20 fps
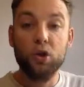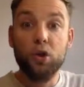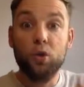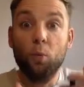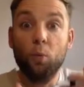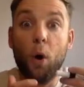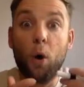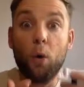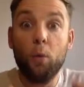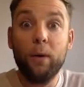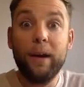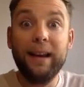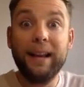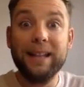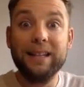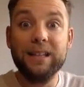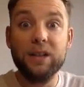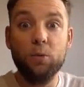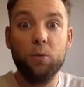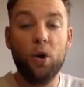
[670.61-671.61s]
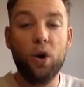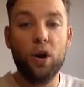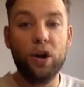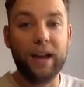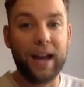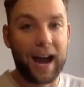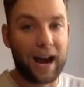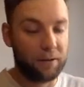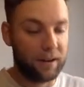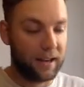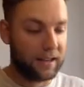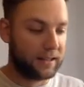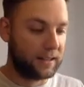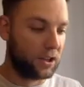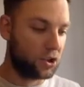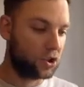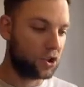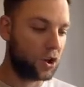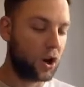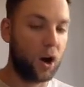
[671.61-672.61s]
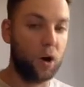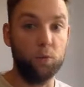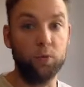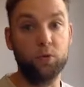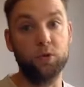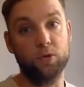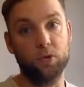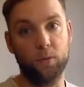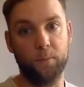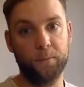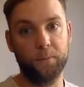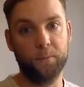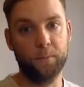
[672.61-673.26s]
what we need to work out is the total.